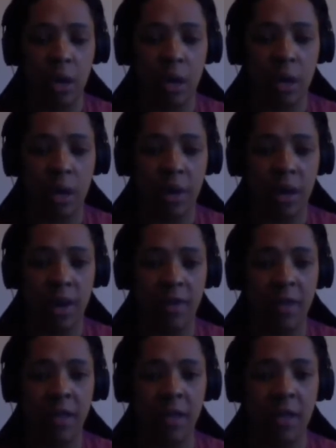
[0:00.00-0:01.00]
And I
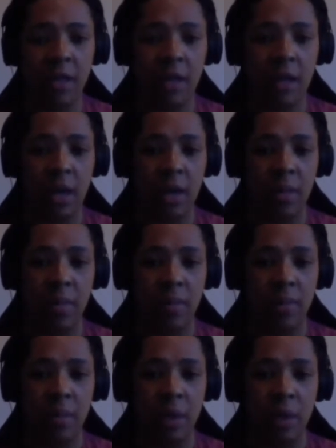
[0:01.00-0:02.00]
think
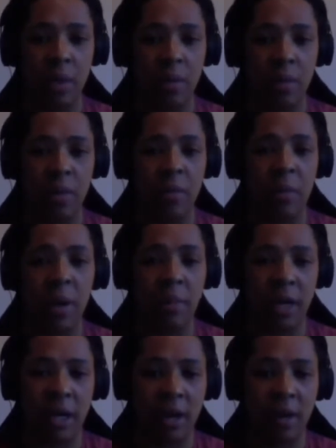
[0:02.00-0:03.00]
the
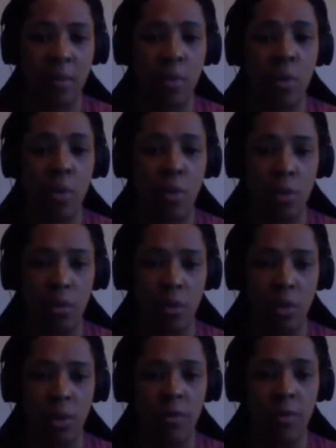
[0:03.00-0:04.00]
public are more
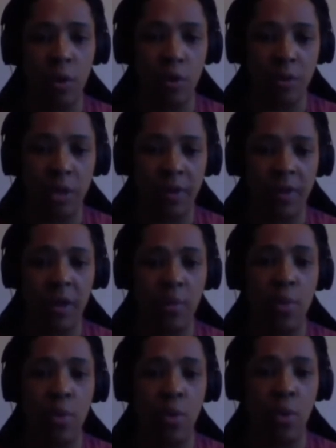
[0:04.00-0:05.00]
informed and they are
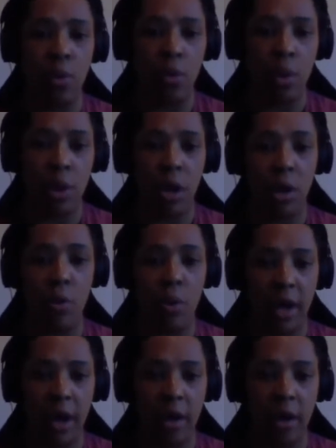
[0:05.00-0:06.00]
more
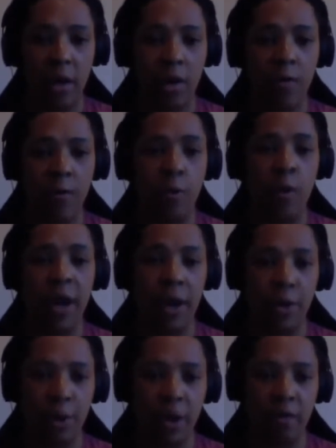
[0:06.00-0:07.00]
aware of
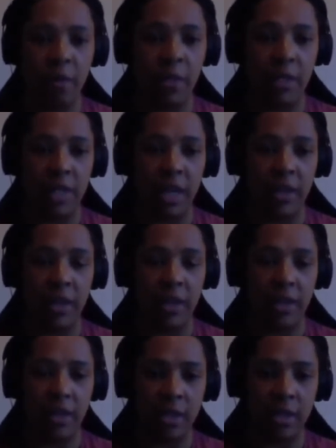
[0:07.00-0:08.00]
why we have been saying
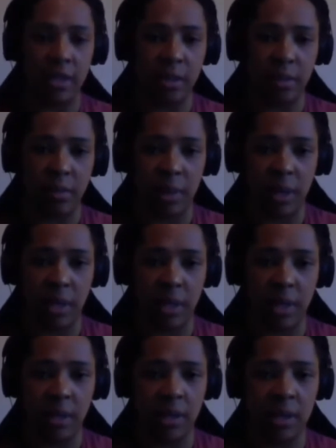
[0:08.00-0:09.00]
that the system
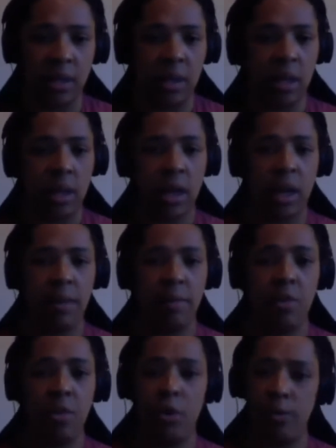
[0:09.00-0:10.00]
is
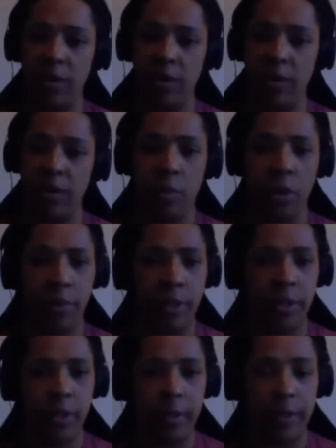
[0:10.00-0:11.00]
not fit for
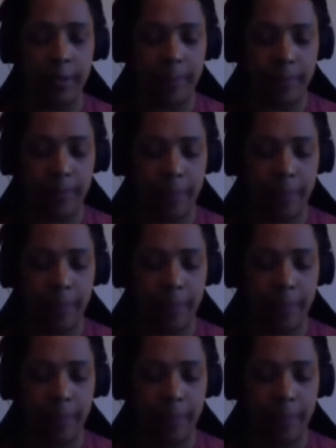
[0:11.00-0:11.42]
purpose.